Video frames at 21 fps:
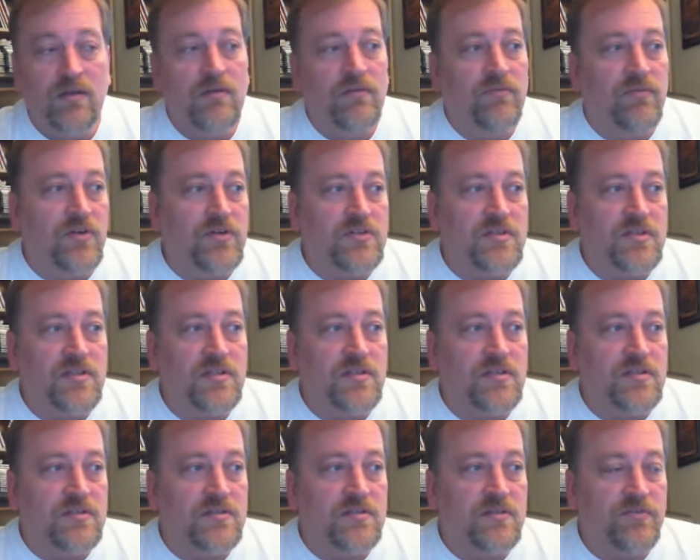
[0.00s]

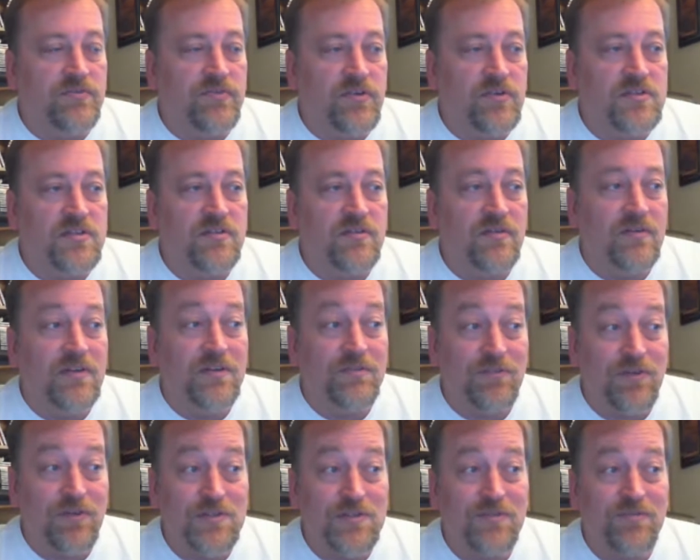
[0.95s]
versus
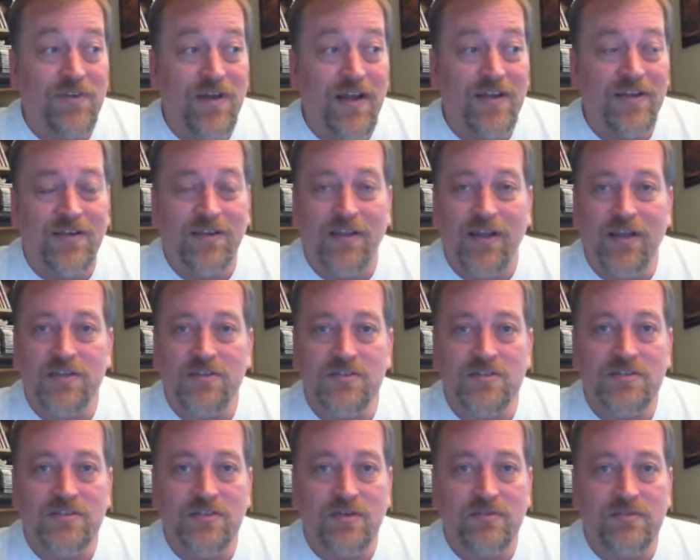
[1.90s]
Diversified
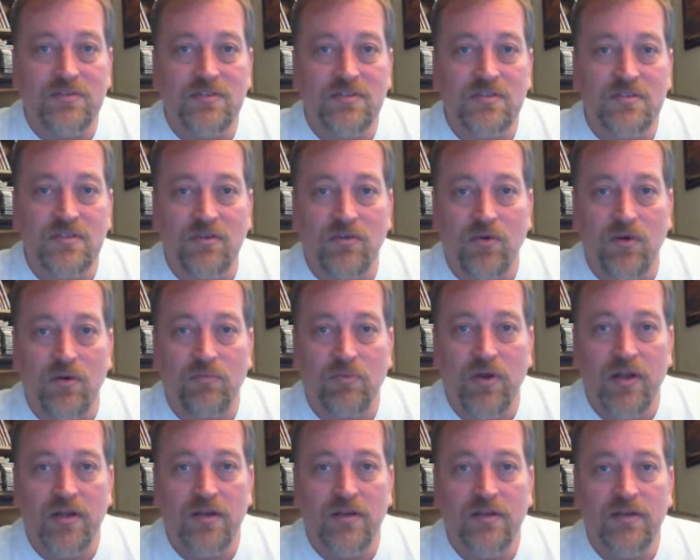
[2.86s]
Collection Services
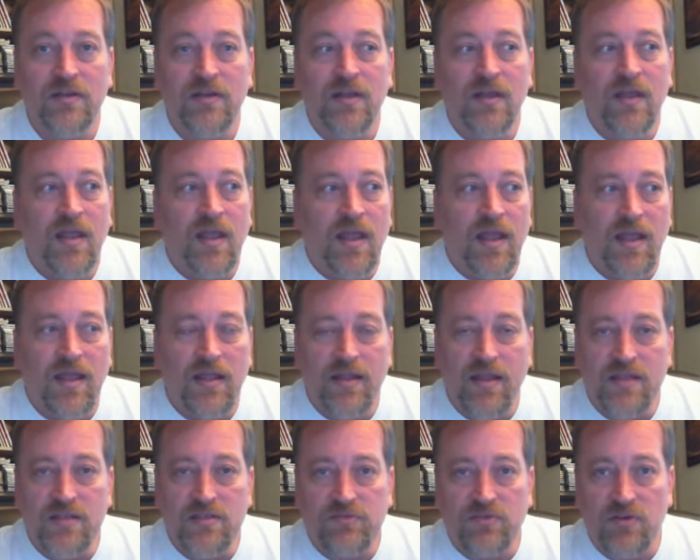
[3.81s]
Incorporated, and
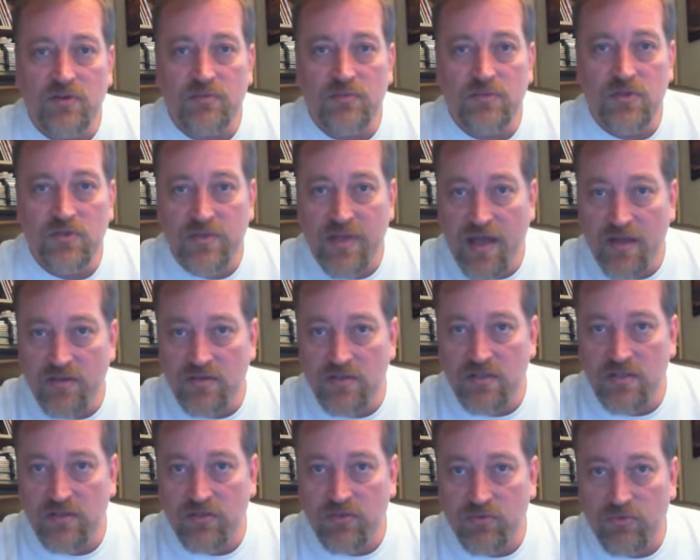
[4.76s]
that's from
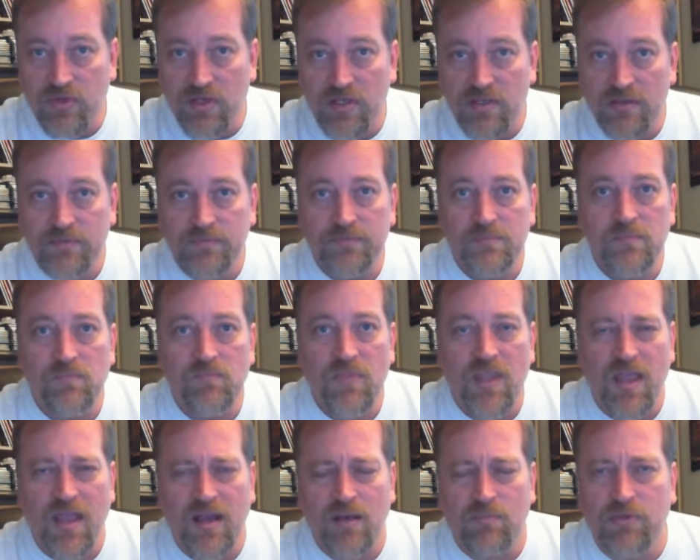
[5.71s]
2003,
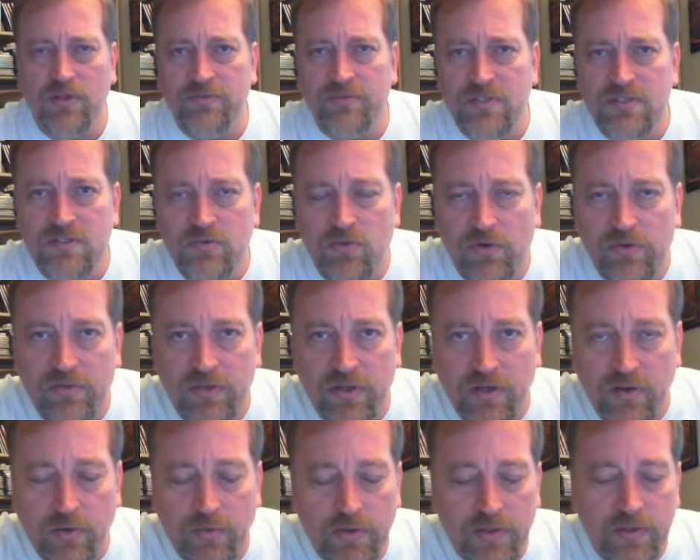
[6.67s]
and I believe it's North
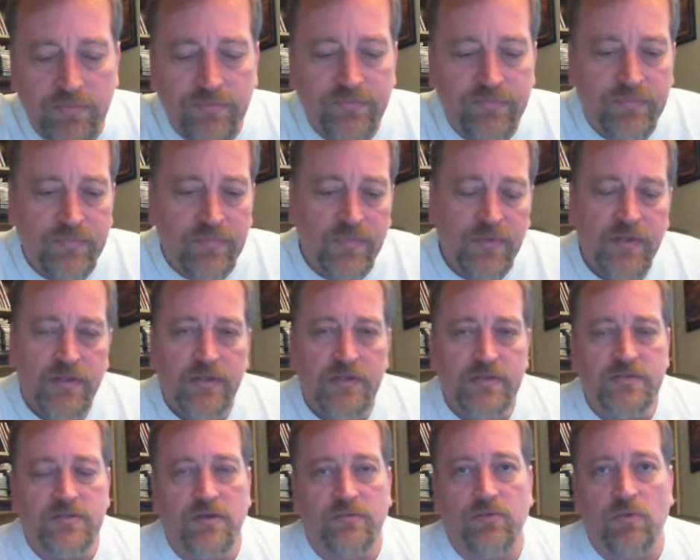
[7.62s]
Dakota.
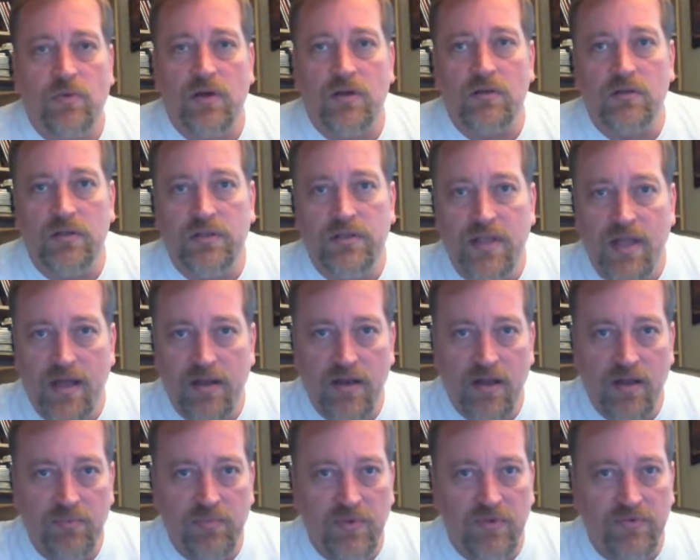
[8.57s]
So if you want to look that
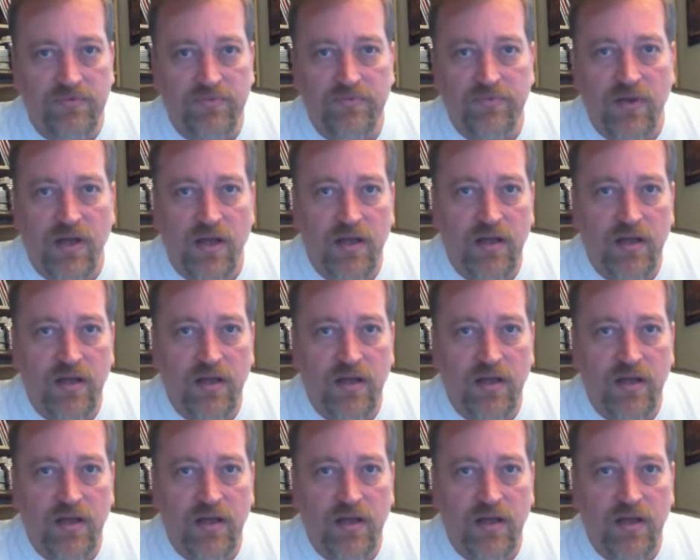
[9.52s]
up, if